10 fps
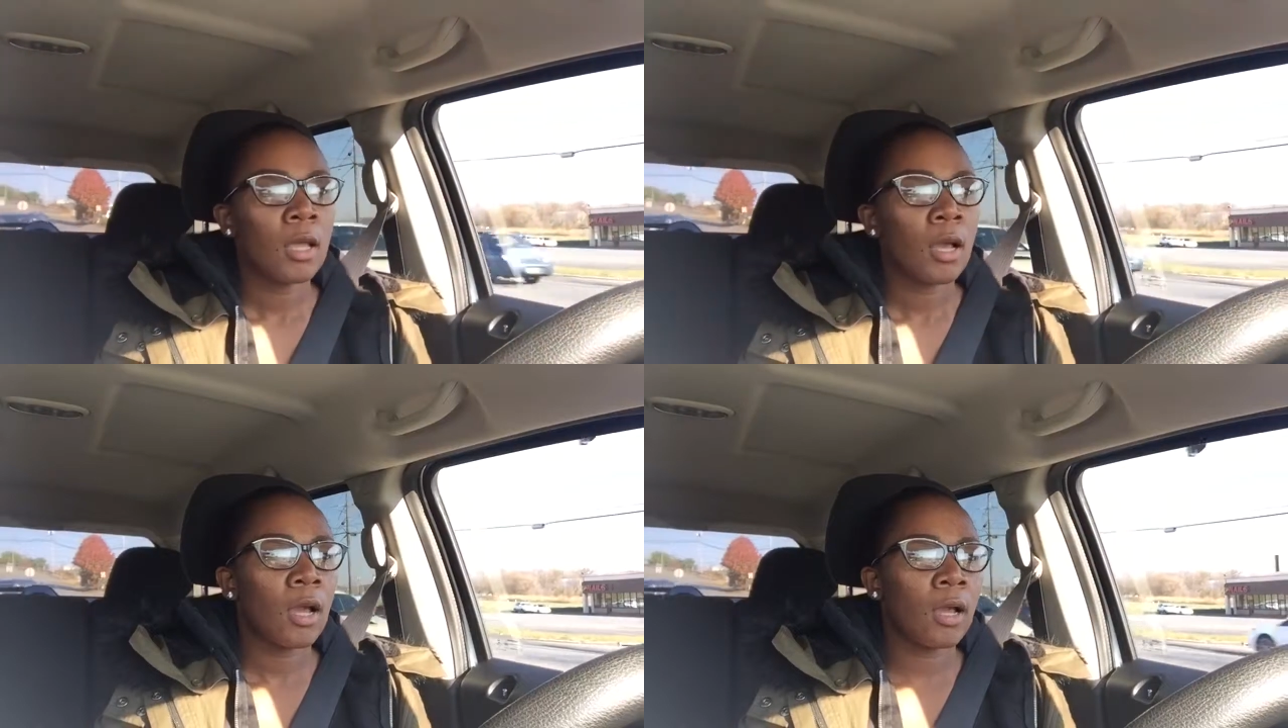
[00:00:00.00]

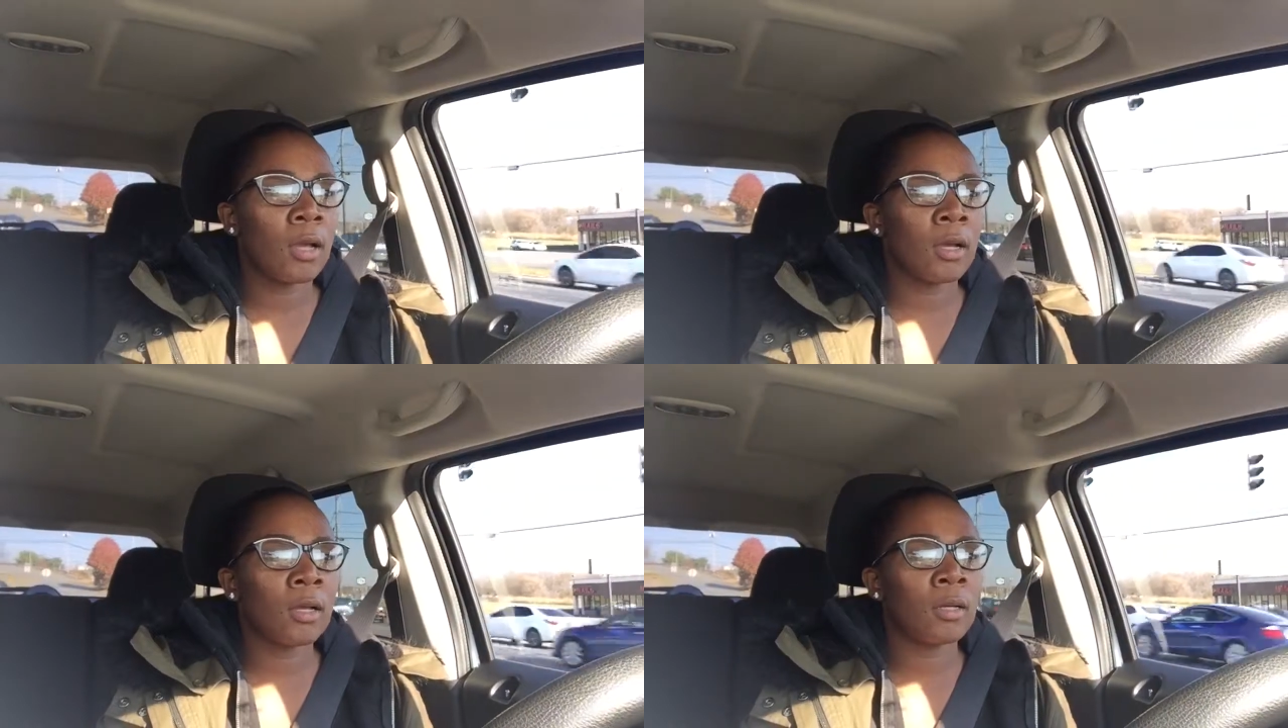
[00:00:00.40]

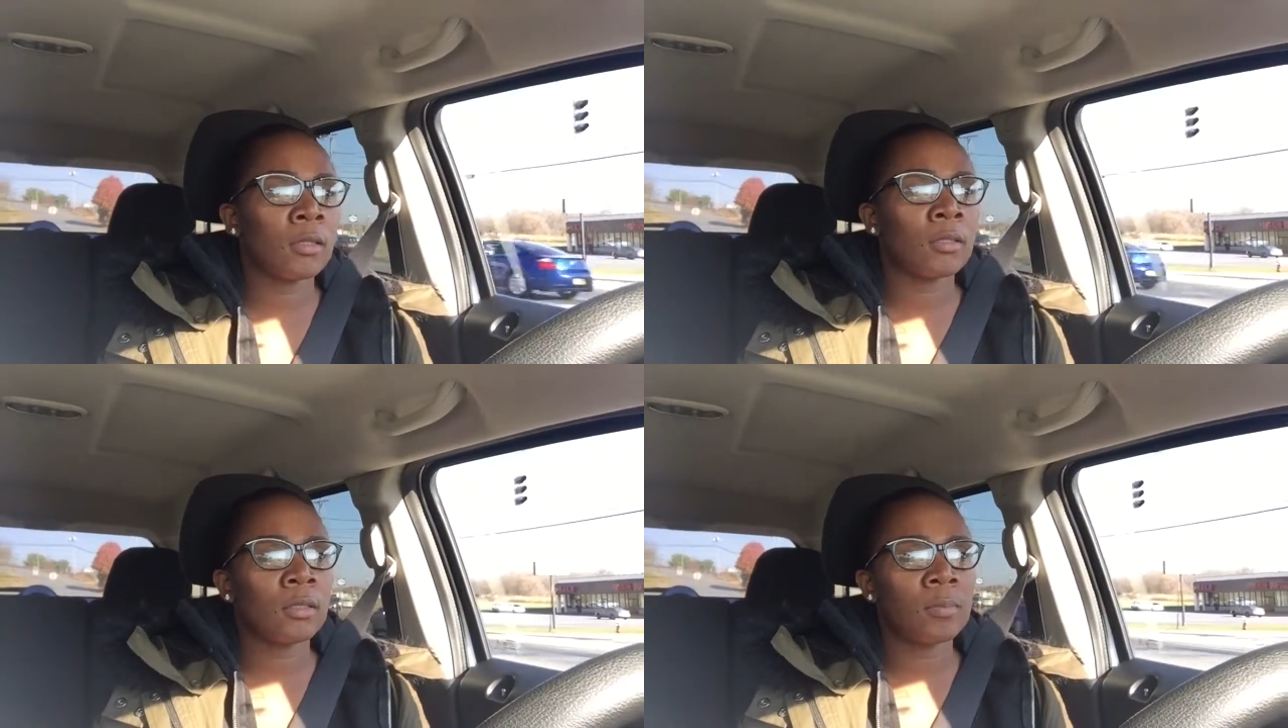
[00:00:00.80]

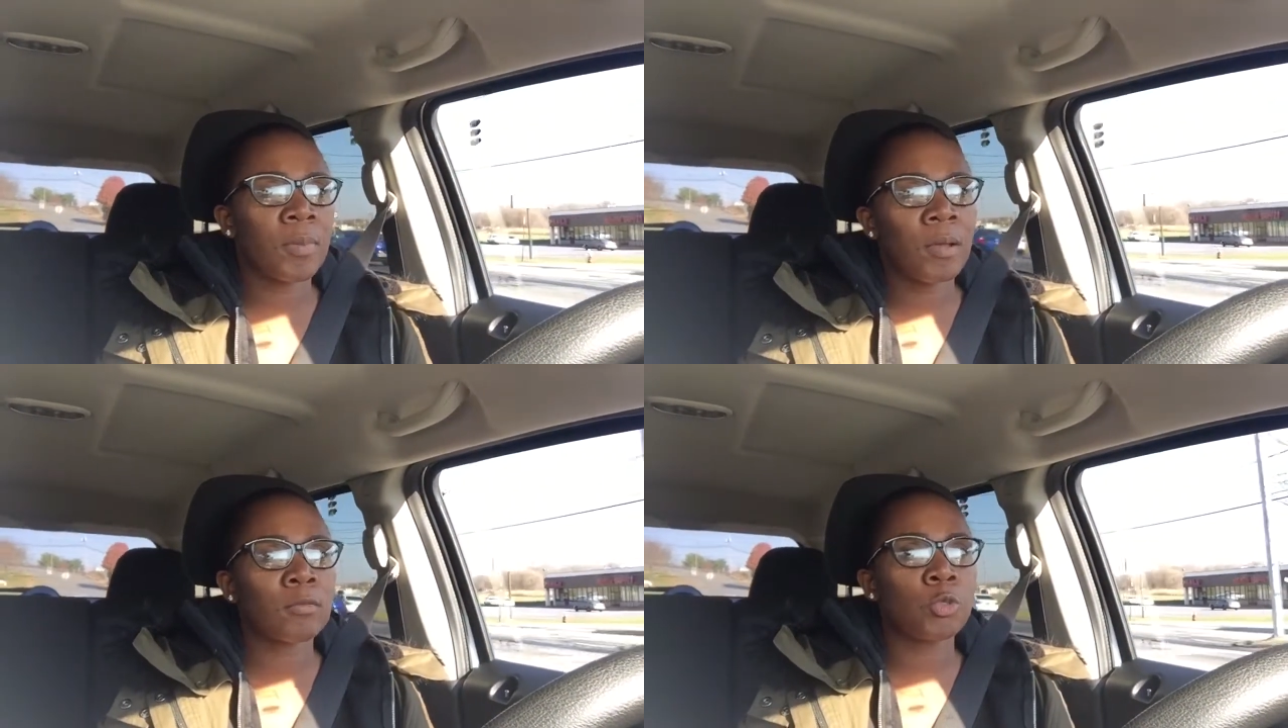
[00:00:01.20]

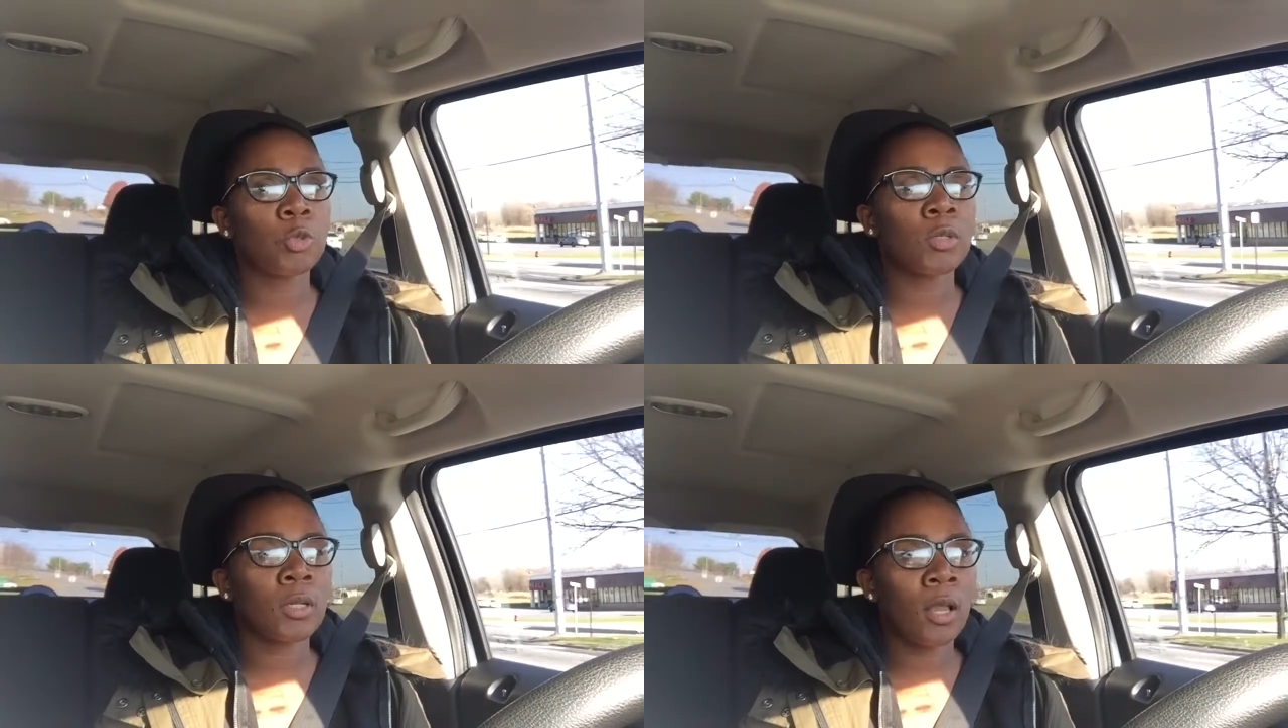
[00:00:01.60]
about
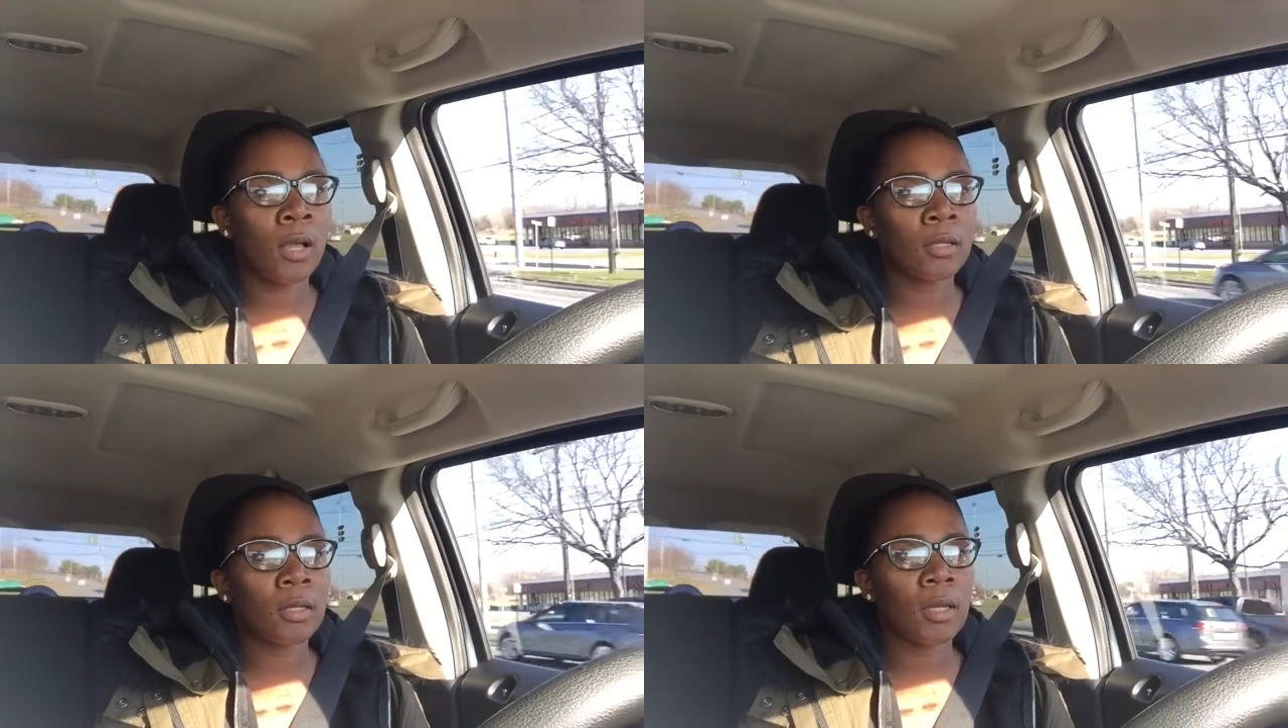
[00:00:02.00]
2
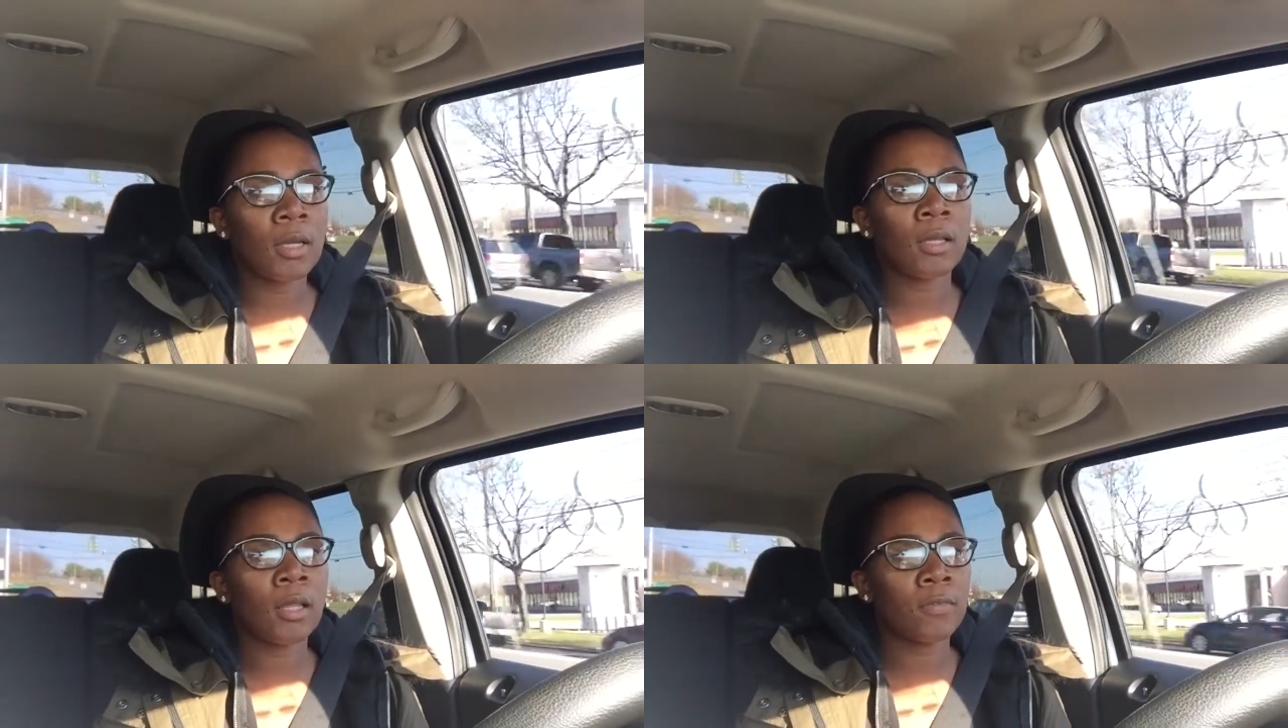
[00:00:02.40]
o'clock
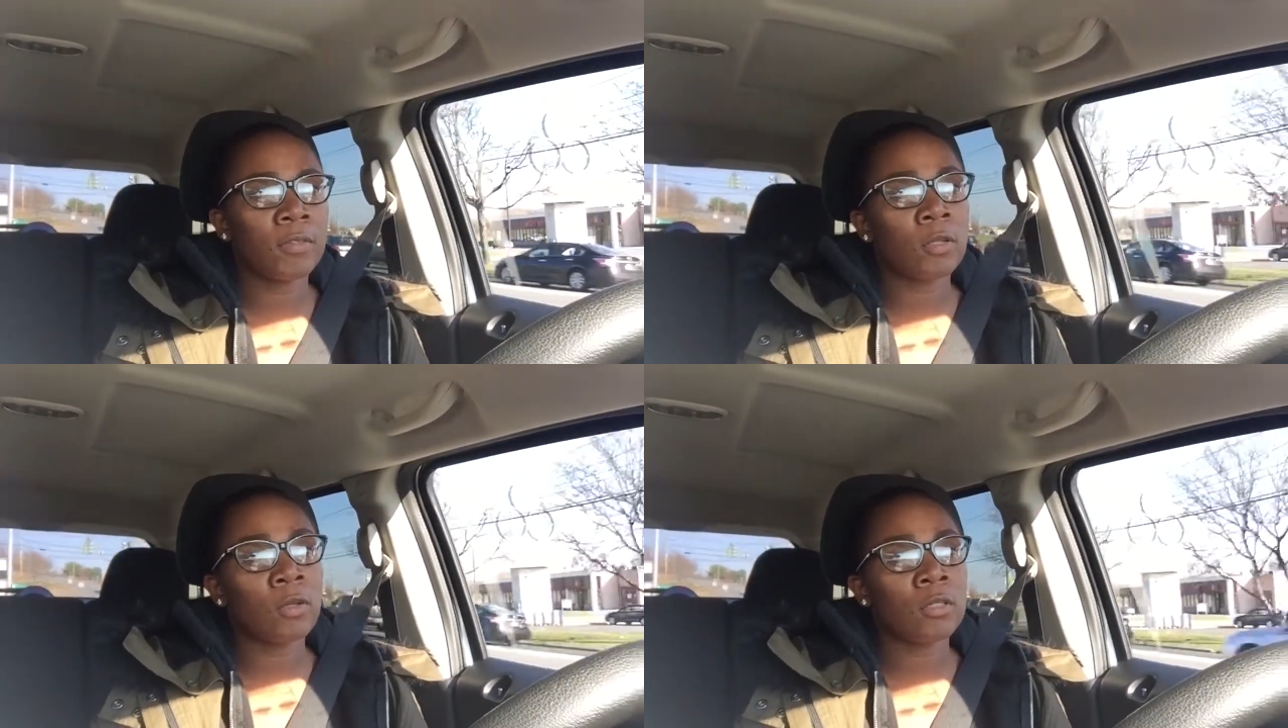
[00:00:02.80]
and left
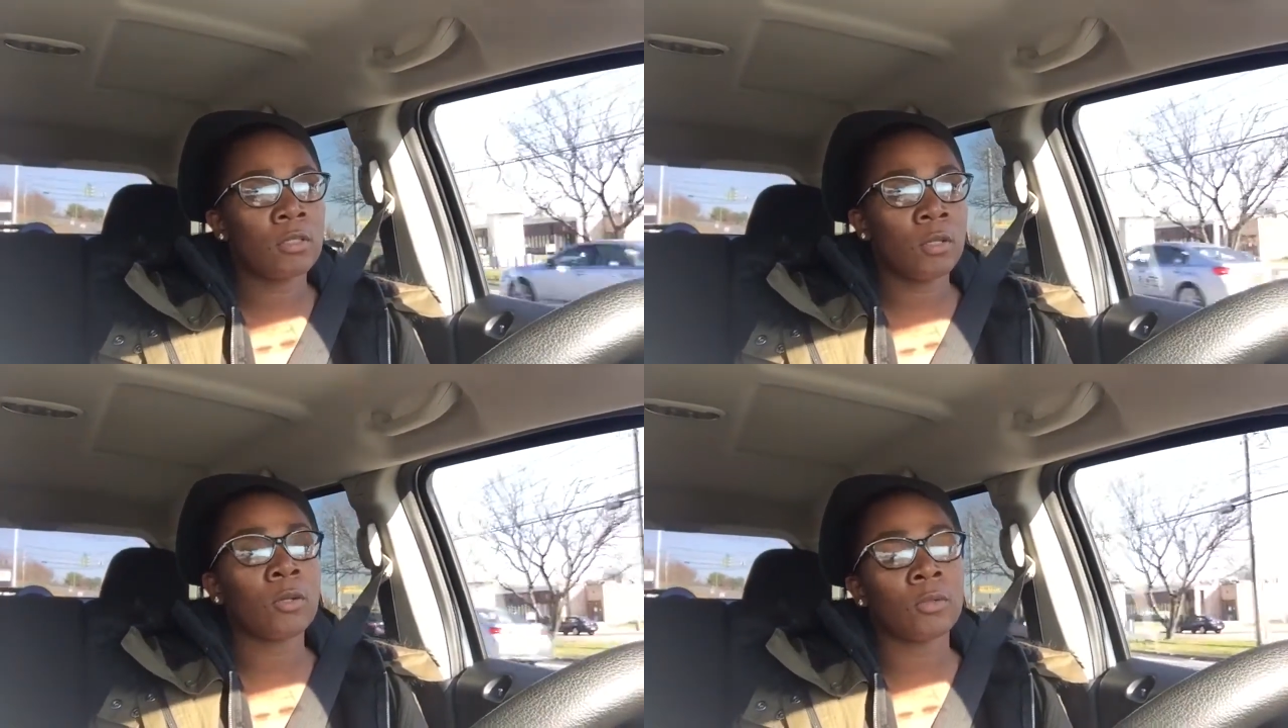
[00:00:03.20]
it on the
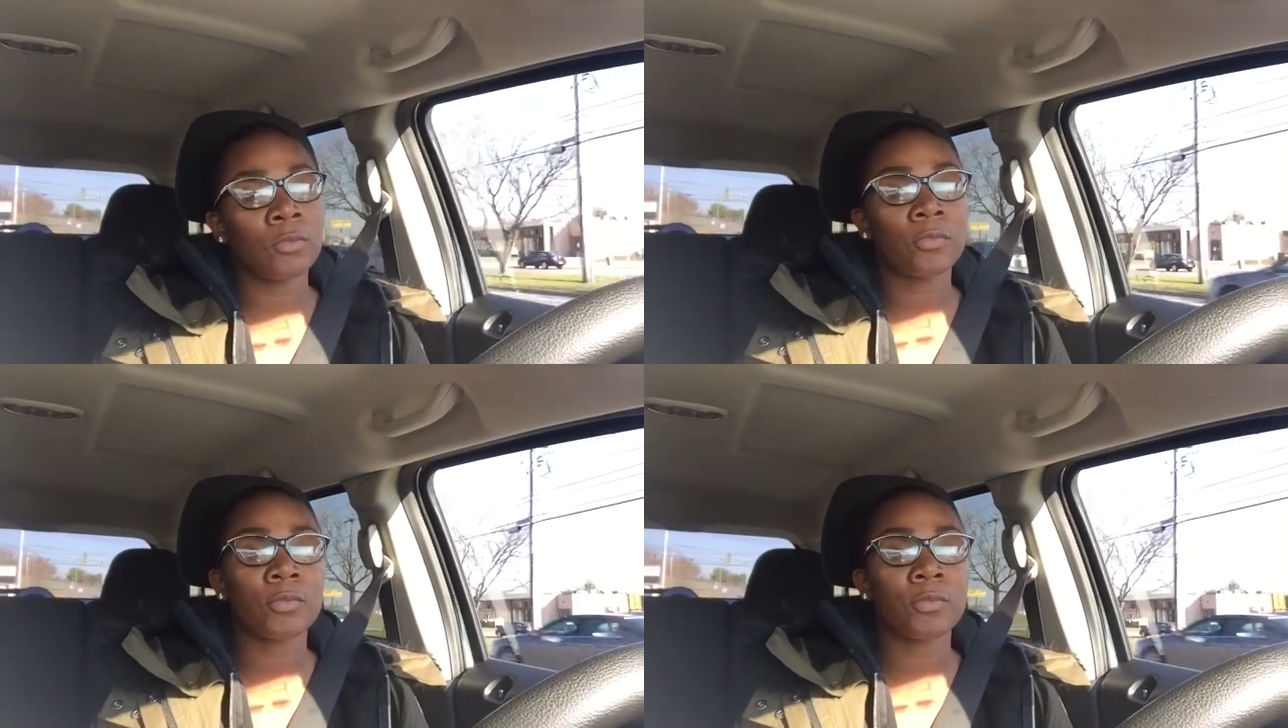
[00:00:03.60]
stove.